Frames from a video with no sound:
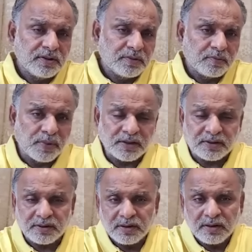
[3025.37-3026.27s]
but
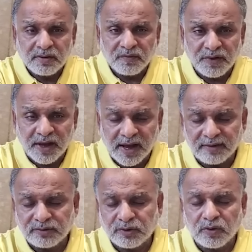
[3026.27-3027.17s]
we
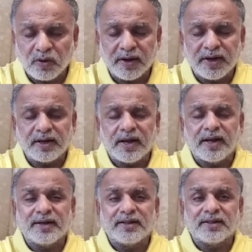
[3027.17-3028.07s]
have to go ahead,
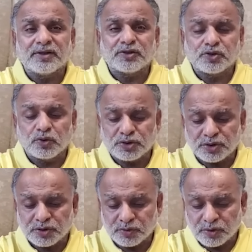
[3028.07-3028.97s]
and in the so
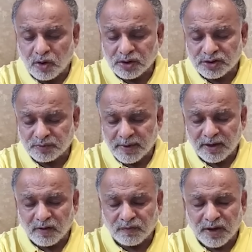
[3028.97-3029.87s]
short
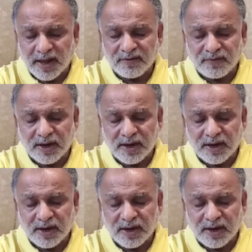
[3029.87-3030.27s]
span of life,